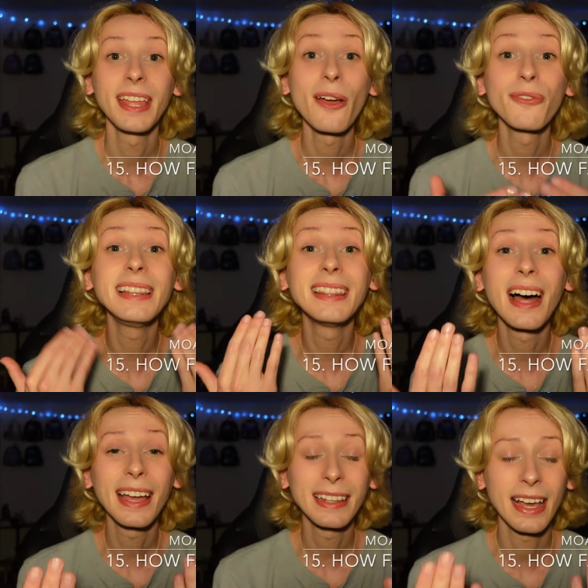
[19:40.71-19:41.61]
Every
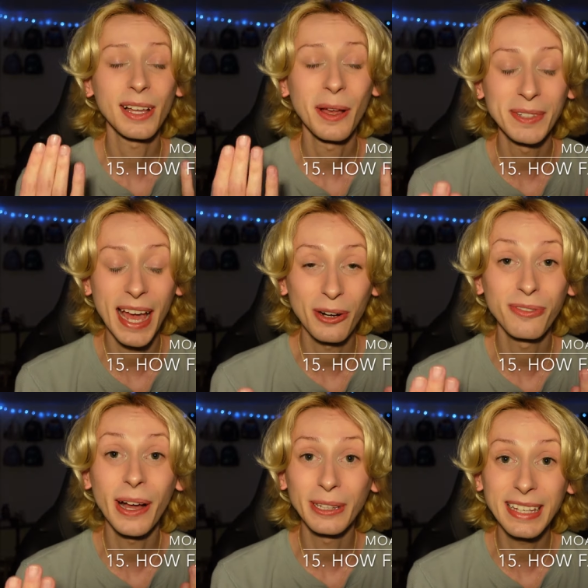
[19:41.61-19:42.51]
line that comes out of
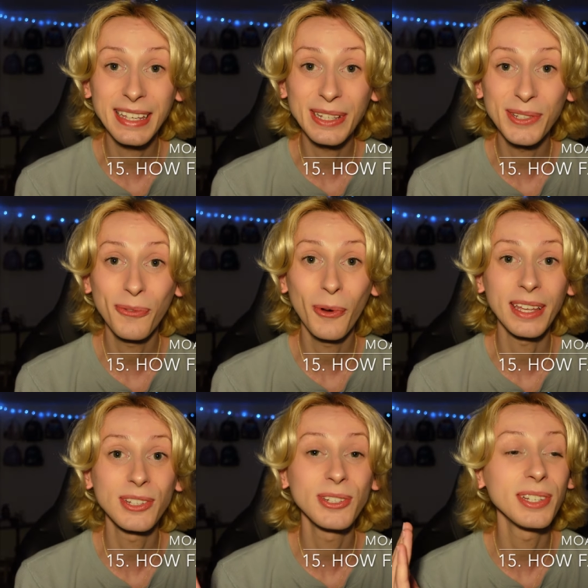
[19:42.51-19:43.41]
Auli'i's
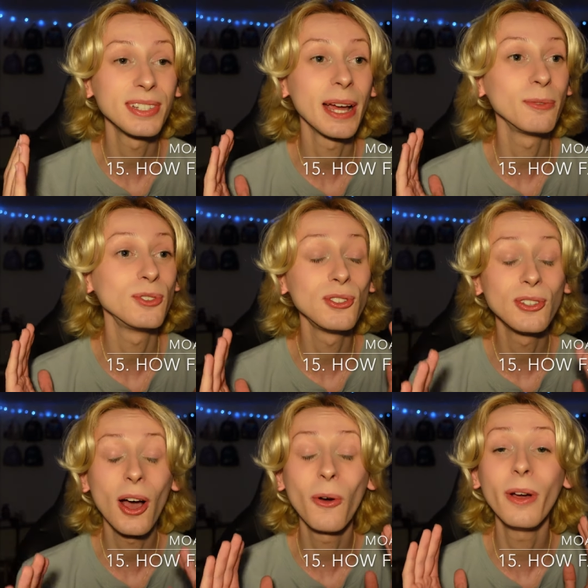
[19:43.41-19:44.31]
voice just sounds
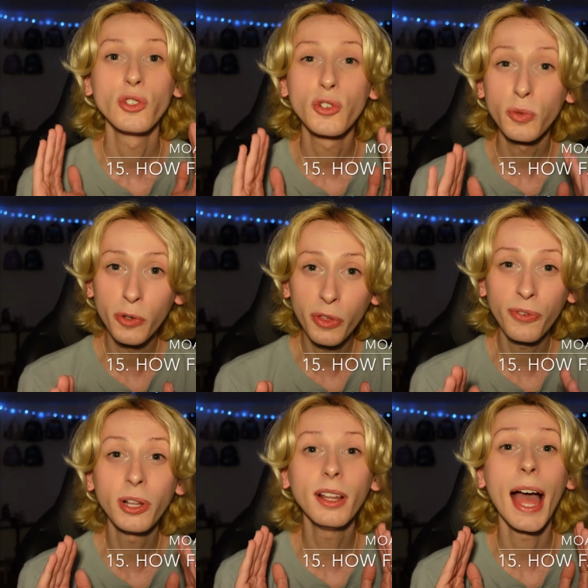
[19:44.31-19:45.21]
so
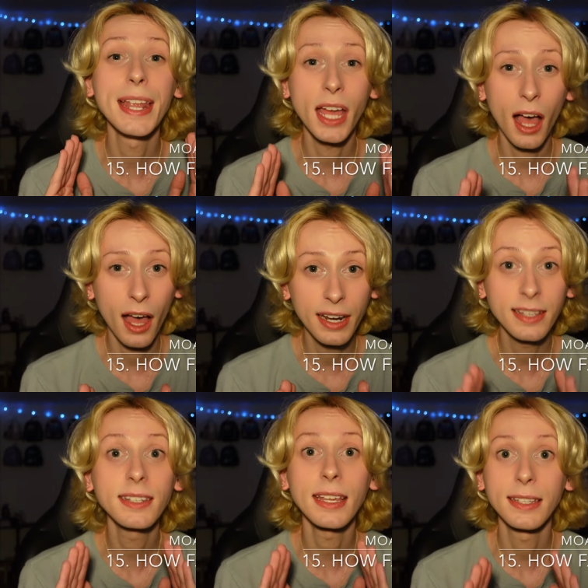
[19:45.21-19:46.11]
truthful and
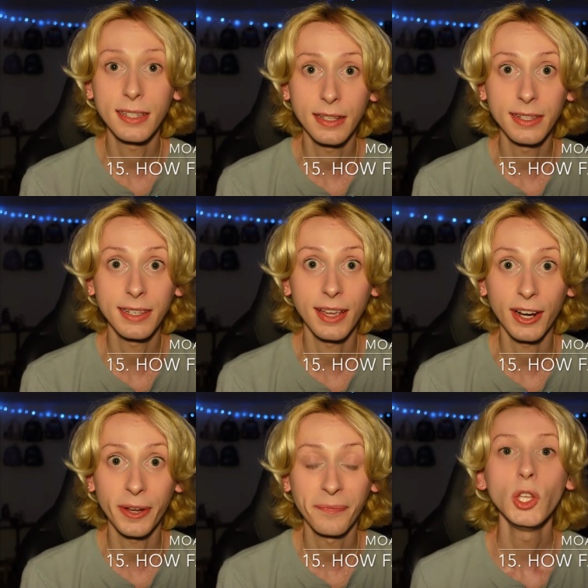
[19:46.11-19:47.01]
honest and
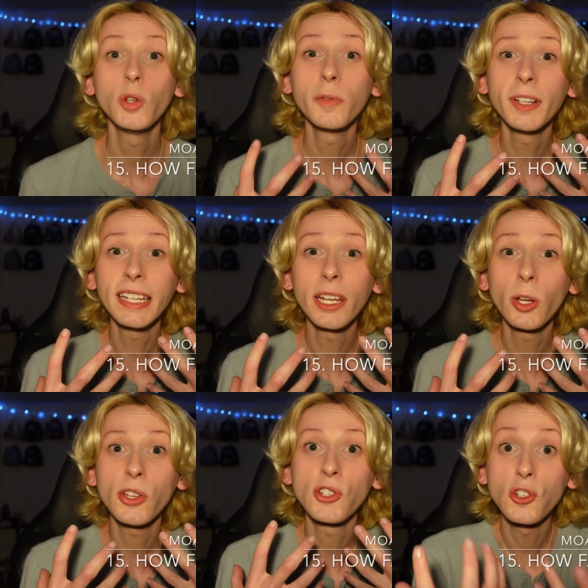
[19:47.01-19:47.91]
sincere. You can really hear
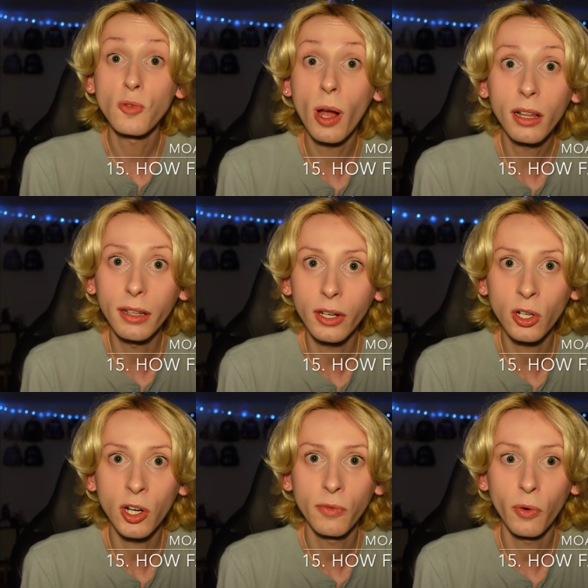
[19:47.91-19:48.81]
the struggle in
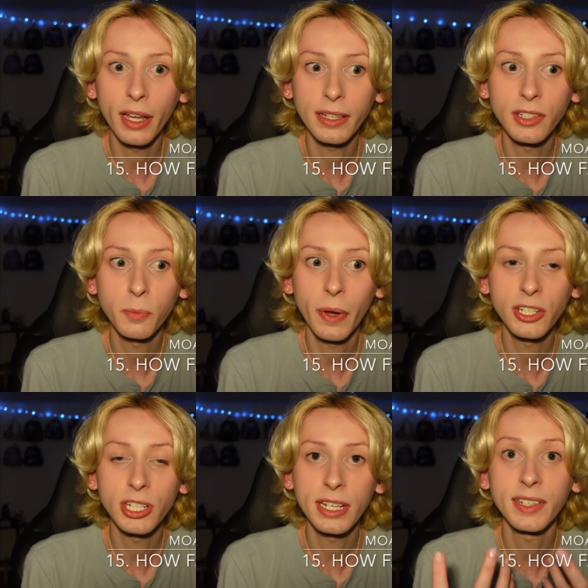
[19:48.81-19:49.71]
her voice when
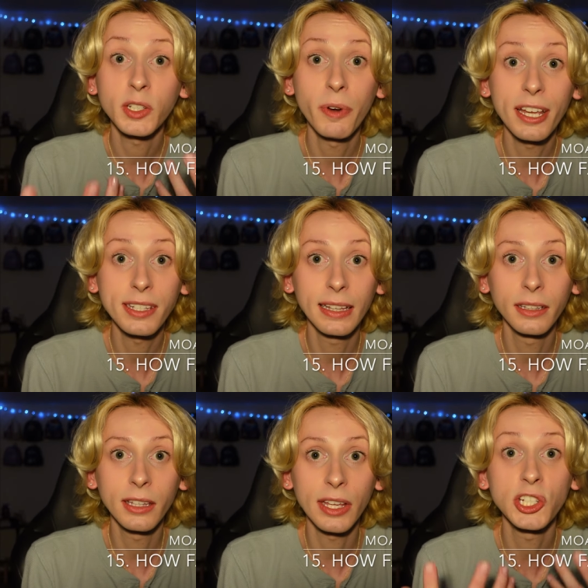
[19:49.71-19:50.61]
she's
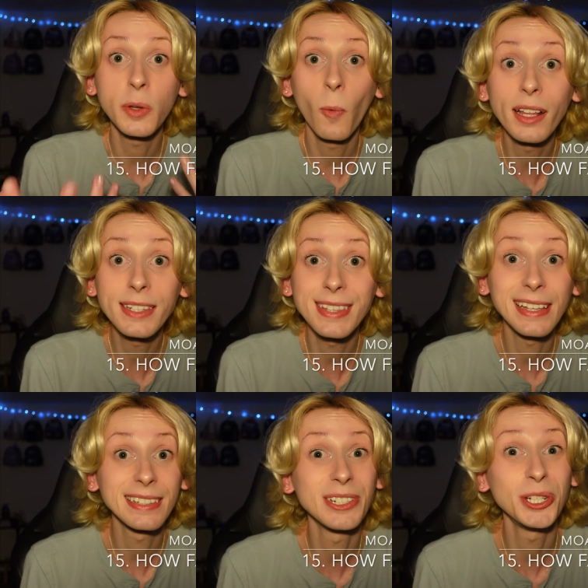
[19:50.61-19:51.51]
expressing that she wants
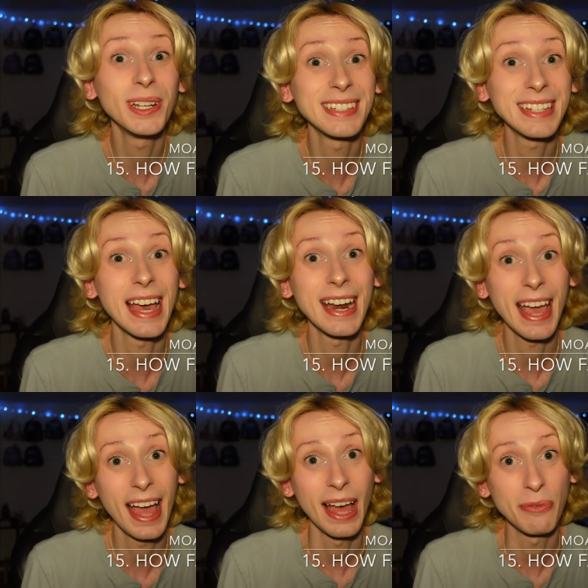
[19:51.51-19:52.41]
things that she doesn't yet
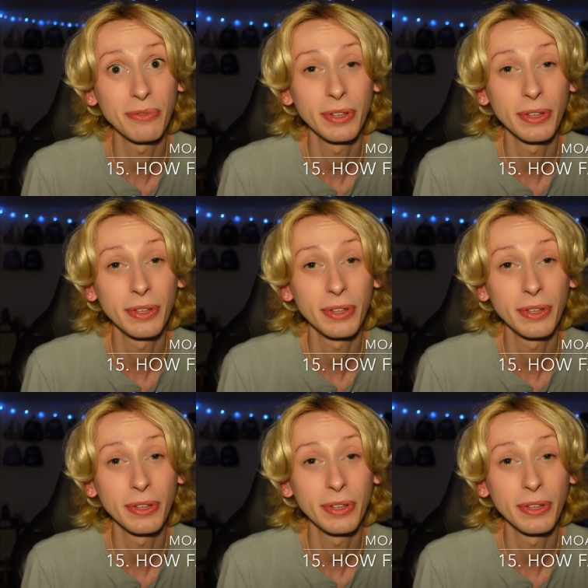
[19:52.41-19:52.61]
have.